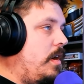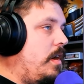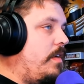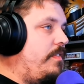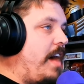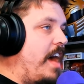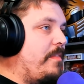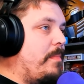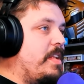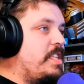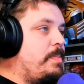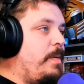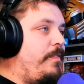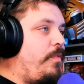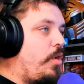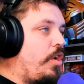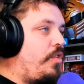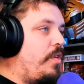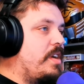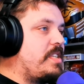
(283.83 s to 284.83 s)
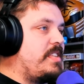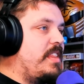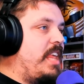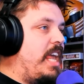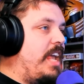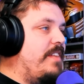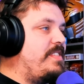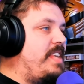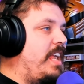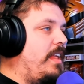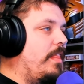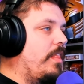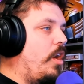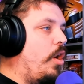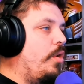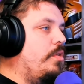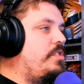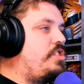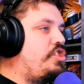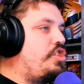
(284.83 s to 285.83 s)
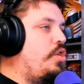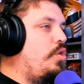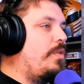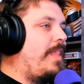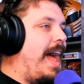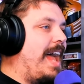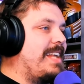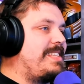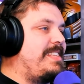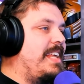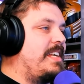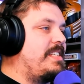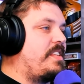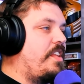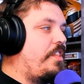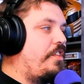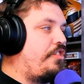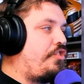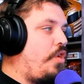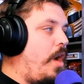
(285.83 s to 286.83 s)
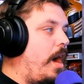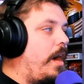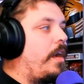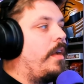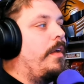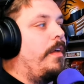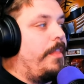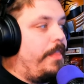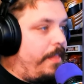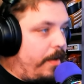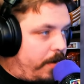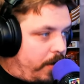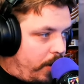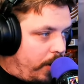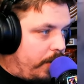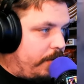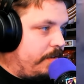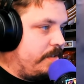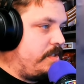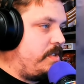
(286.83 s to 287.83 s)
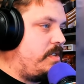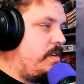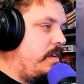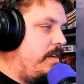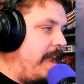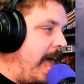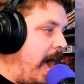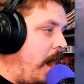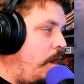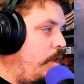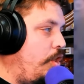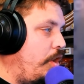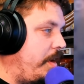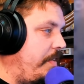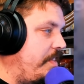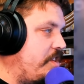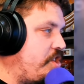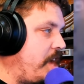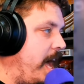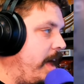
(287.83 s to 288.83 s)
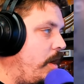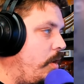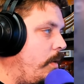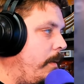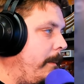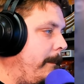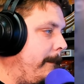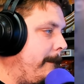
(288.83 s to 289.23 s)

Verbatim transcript: Five minutes before Chris leaves, he loads two last things in the truck the girls. Now look at the shadow.